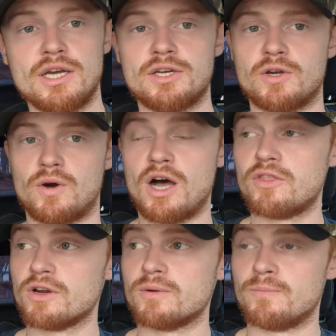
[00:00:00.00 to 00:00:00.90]

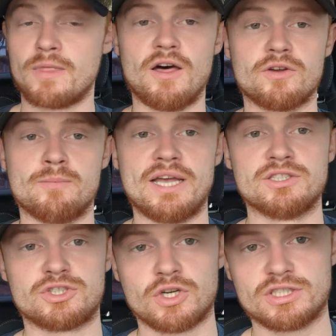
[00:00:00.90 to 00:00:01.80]
Other
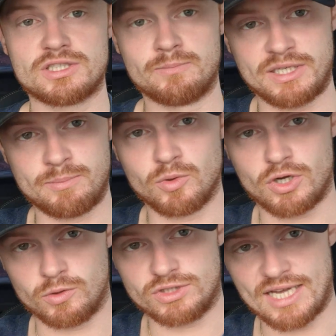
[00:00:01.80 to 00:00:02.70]
men's trust in people
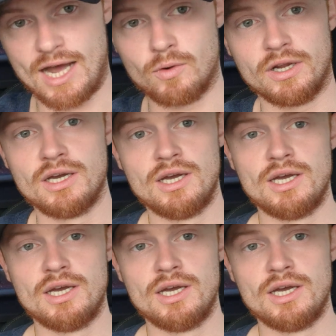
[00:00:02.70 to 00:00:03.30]
goes down.